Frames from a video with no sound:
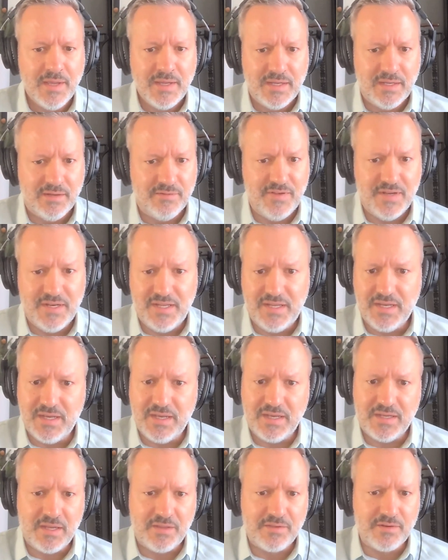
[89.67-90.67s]

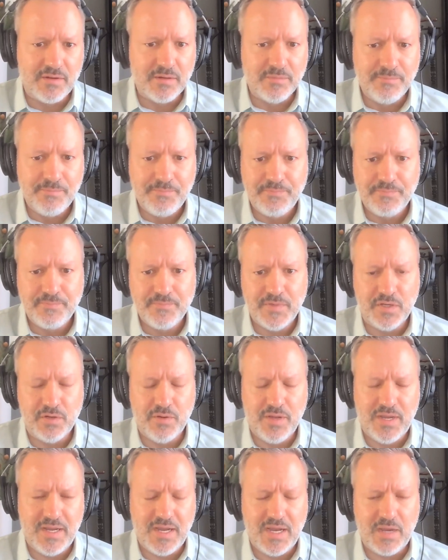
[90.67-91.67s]
NVIDIA and other,
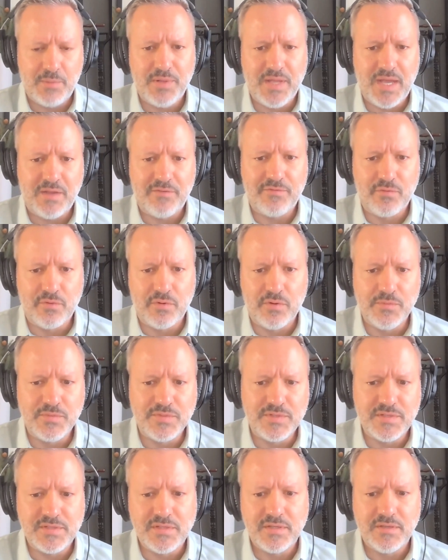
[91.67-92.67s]
AI
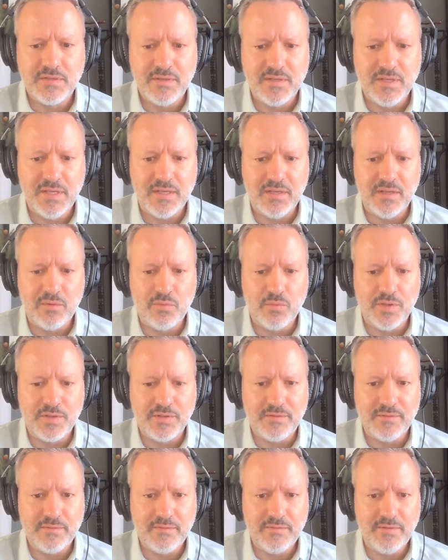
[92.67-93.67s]
platforms and
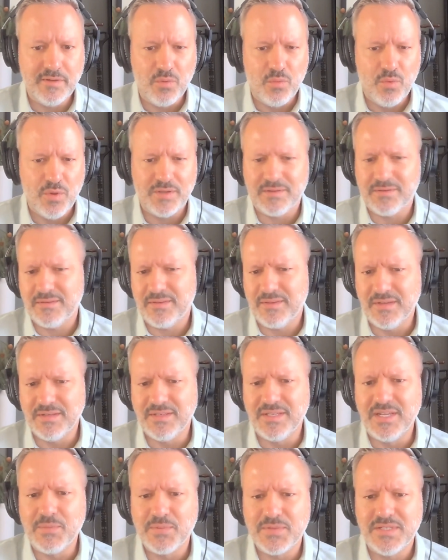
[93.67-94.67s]
what the
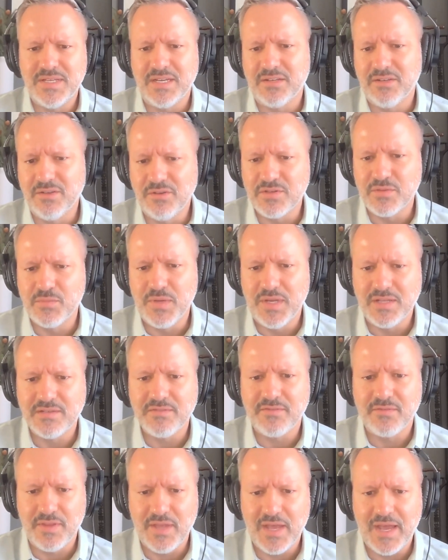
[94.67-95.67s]
DeepSeek news
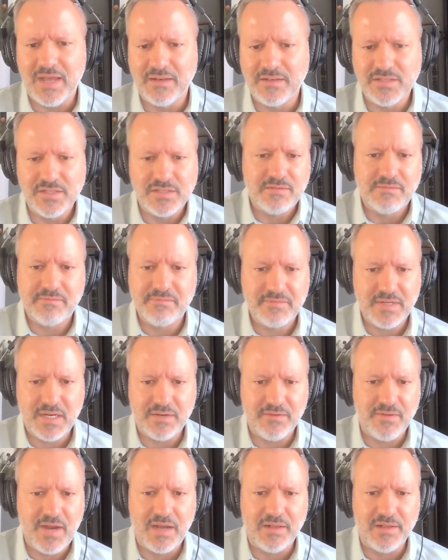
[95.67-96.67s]
means for that, and just
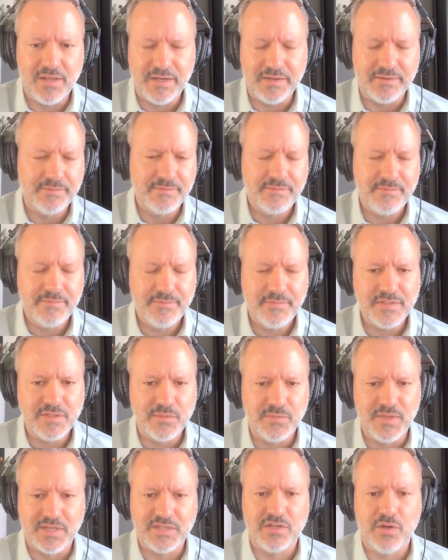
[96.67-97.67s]
kind of highlighting
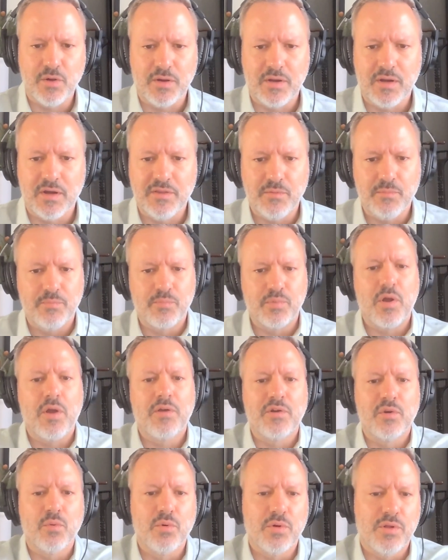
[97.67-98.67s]
some things going on in the
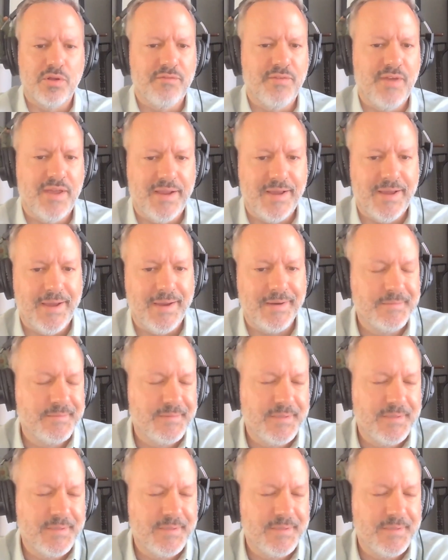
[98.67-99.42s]
broader world of AI.